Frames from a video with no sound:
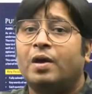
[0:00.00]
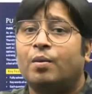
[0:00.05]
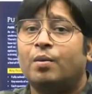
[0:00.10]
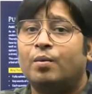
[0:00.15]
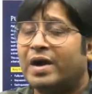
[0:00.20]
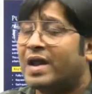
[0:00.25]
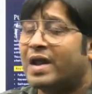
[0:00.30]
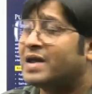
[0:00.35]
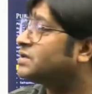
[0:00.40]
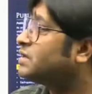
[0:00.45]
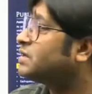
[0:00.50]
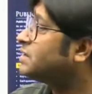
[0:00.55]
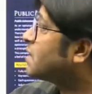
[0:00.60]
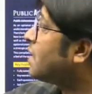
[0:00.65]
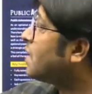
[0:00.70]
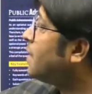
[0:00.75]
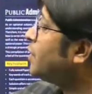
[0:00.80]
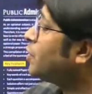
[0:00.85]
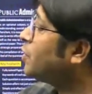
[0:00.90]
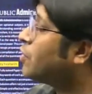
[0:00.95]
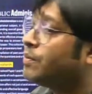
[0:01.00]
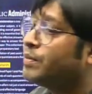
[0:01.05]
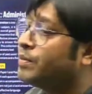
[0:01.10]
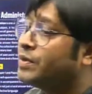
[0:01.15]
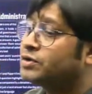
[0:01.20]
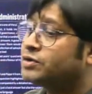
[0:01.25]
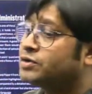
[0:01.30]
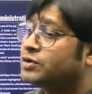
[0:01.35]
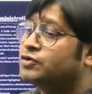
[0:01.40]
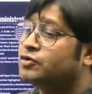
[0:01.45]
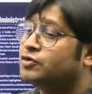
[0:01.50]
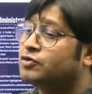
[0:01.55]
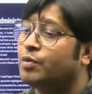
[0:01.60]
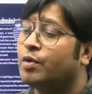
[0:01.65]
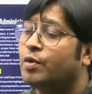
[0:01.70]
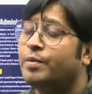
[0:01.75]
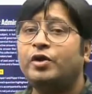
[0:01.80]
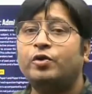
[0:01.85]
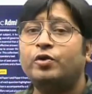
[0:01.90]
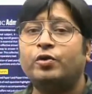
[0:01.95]
But as this come in combination, so the
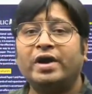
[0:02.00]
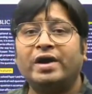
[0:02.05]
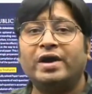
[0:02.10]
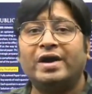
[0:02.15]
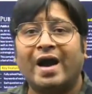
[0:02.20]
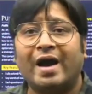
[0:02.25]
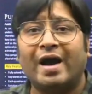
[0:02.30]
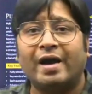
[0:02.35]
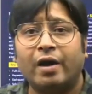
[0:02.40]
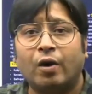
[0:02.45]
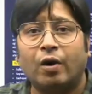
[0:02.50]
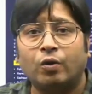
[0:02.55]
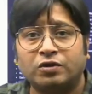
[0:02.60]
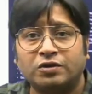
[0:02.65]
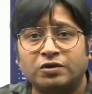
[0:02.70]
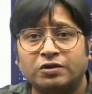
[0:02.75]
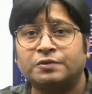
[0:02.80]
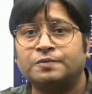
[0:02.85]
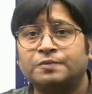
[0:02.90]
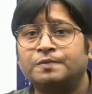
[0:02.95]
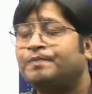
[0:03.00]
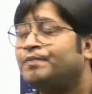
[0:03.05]
moment you read handouts